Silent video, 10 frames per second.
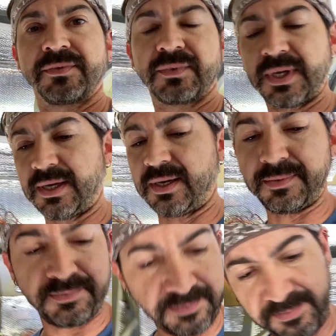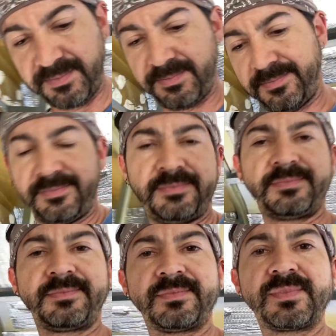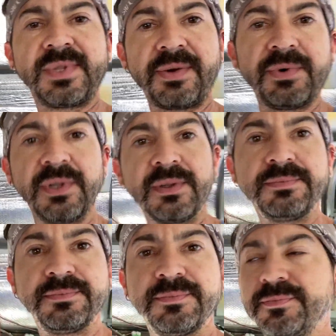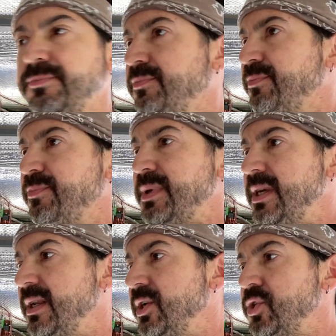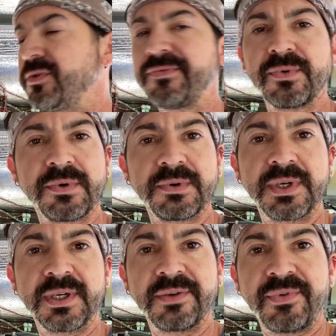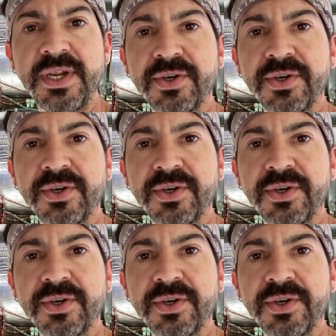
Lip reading: that will be an issue for heat